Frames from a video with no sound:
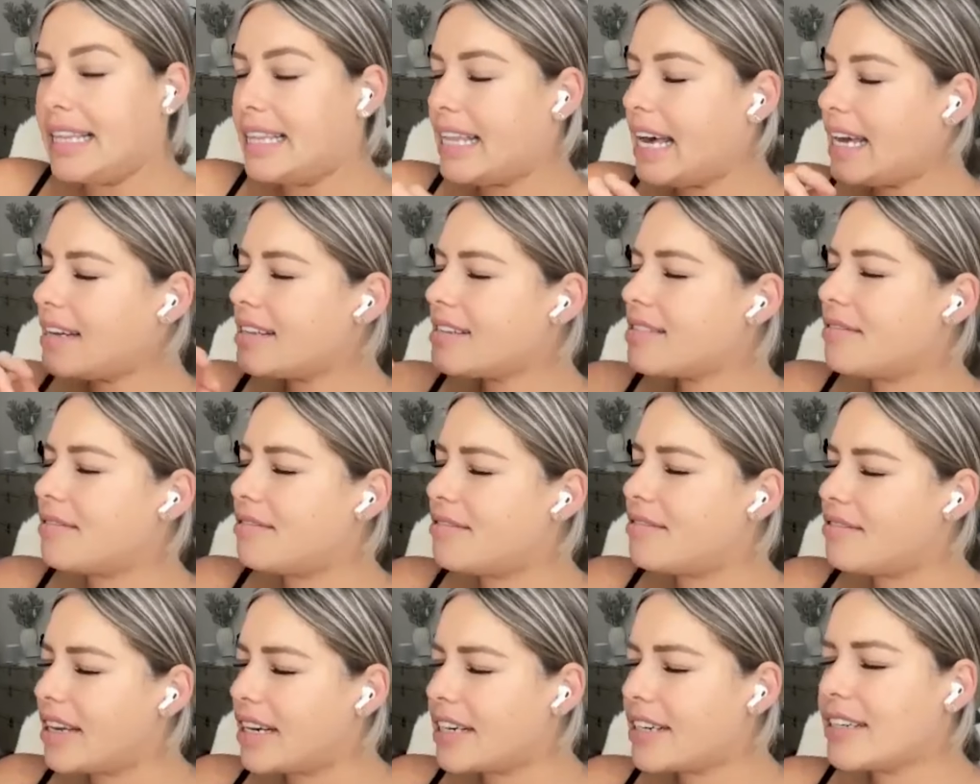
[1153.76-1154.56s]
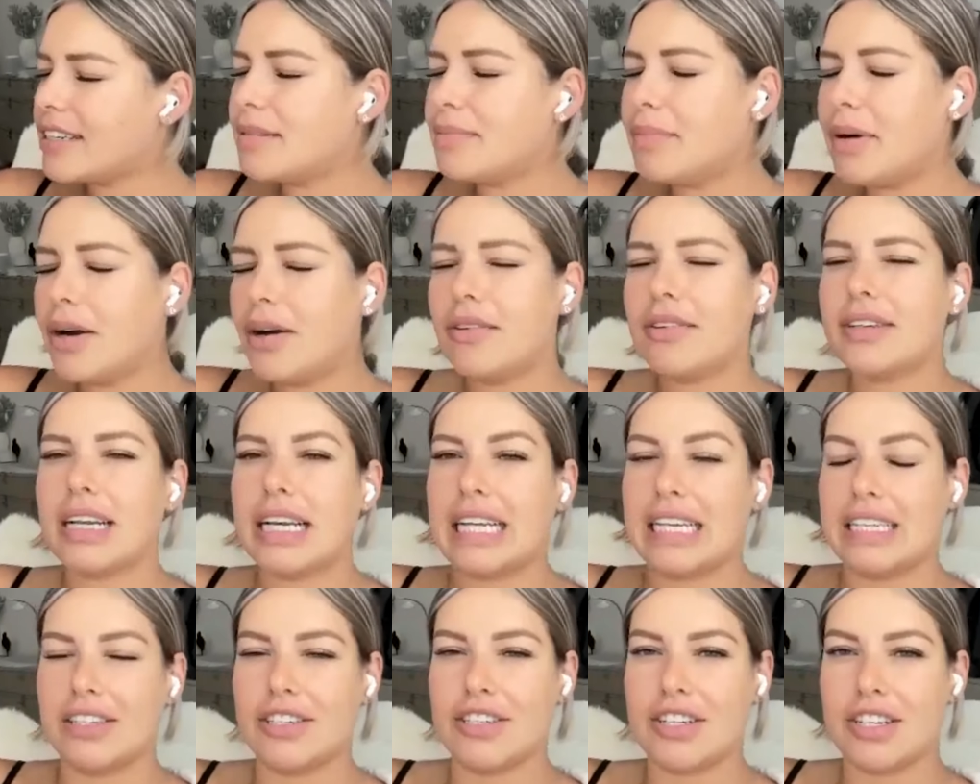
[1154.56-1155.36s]
that is a very potent
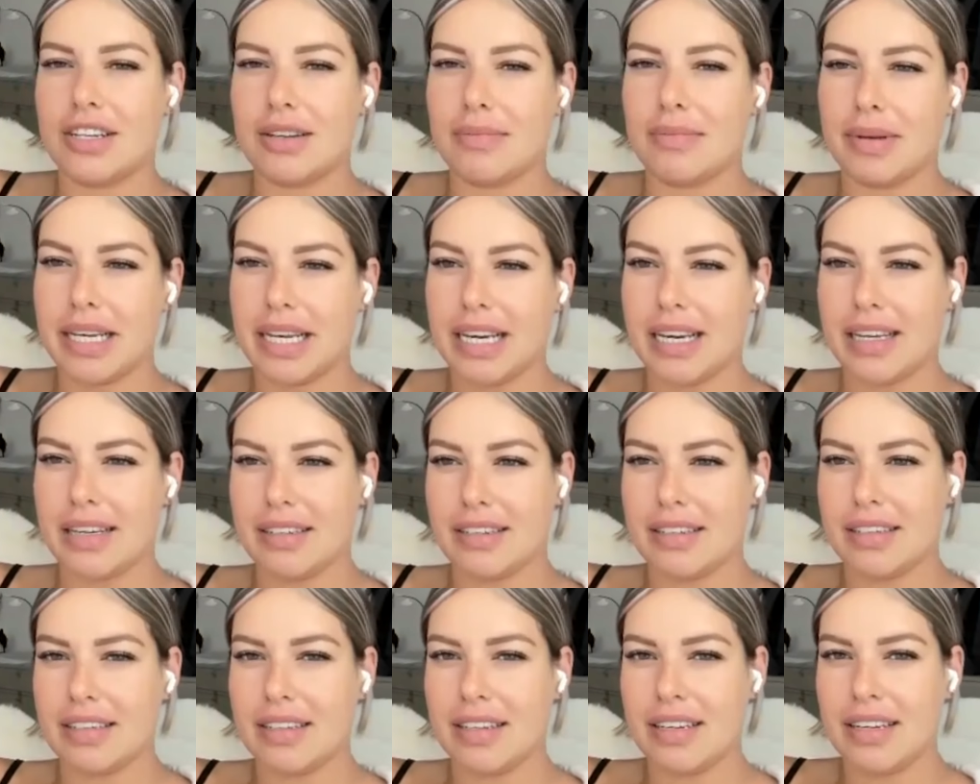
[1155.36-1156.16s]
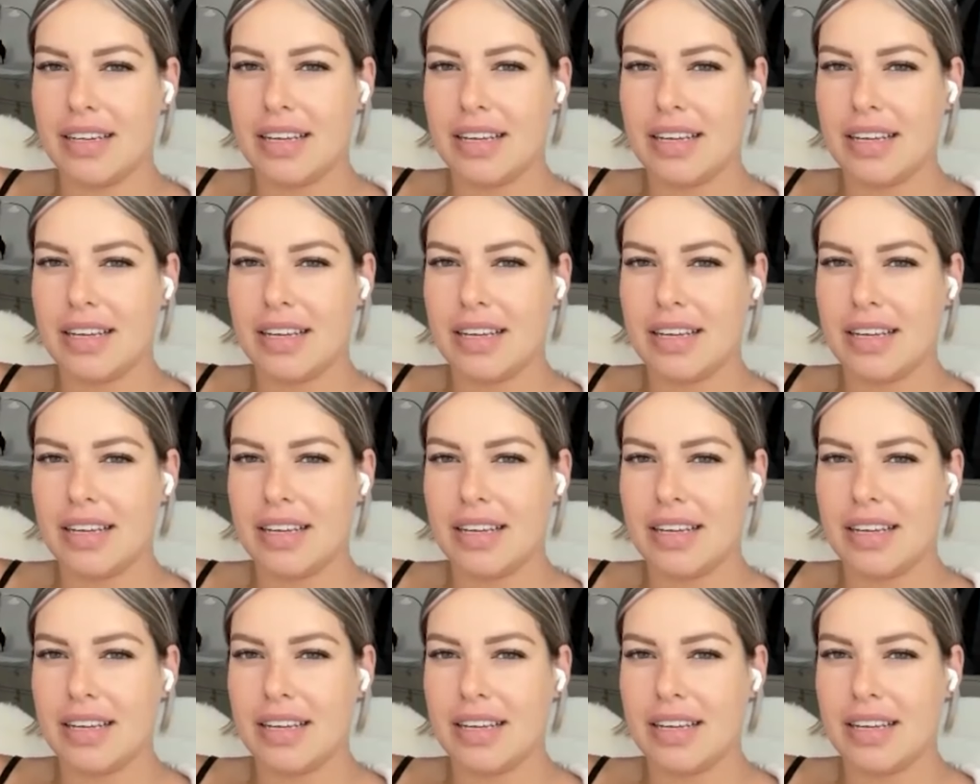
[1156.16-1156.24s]
energy to be in.